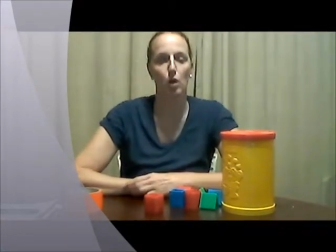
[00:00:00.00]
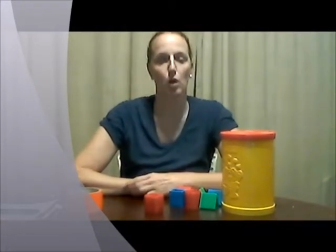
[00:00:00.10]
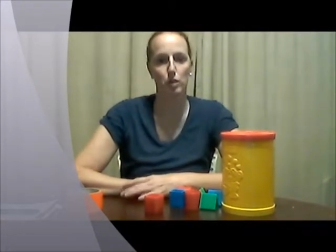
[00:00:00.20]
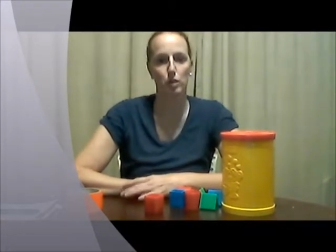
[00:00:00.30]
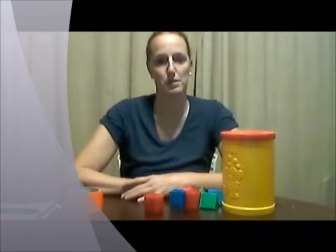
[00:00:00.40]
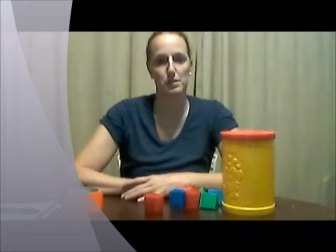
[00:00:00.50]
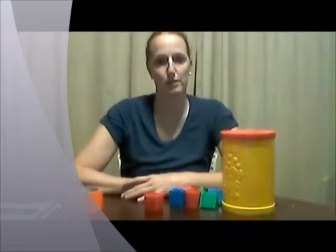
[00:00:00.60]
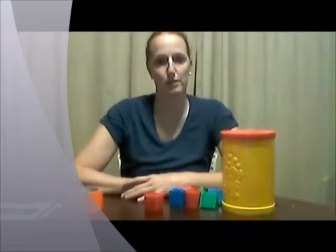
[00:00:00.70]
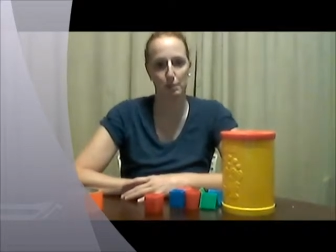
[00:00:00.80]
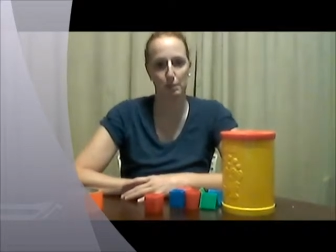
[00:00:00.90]
hold
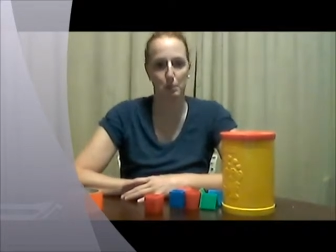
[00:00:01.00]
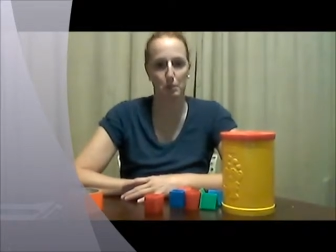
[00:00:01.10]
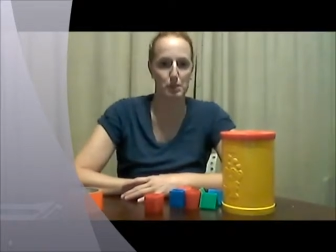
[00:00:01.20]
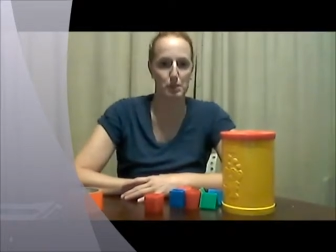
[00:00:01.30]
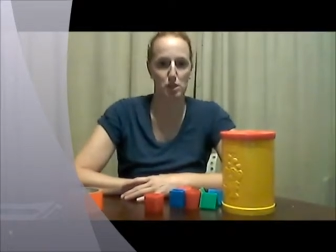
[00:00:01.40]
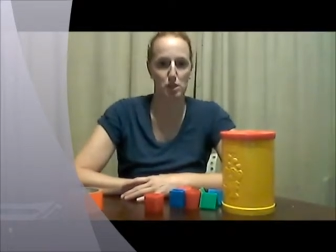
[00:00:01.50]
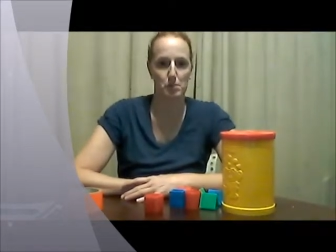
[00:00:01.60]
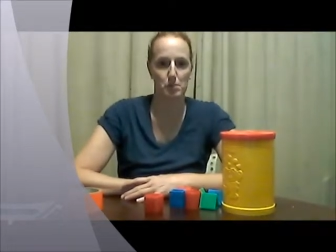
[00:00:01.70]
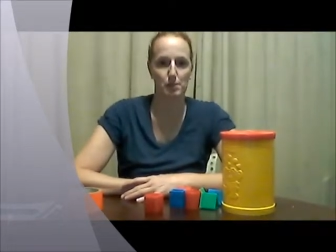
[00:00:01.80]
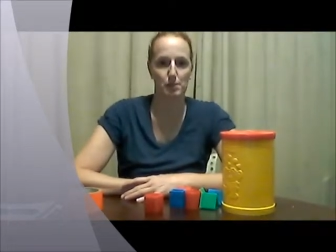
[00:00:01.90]
themselves up and position
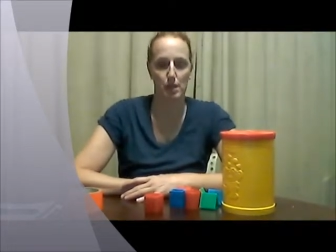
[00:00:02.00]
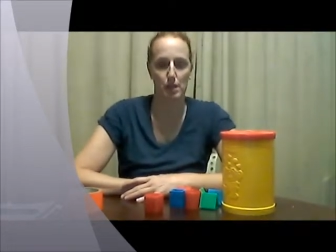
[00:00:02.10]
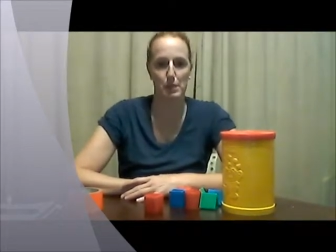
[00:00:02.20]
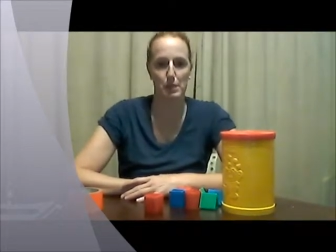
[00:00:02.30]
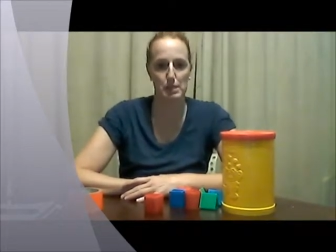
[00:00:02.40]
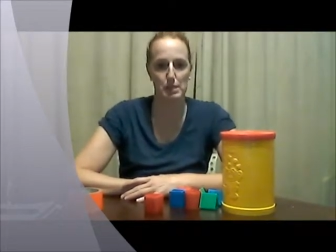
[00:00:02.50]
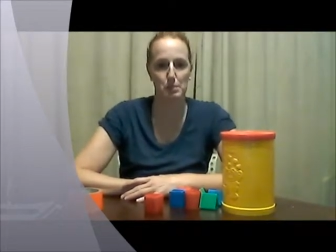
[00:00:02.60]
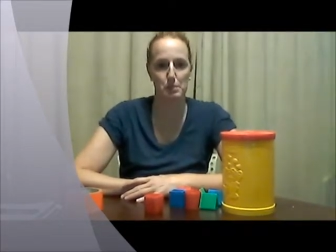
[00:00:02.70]
themselves in an upright seated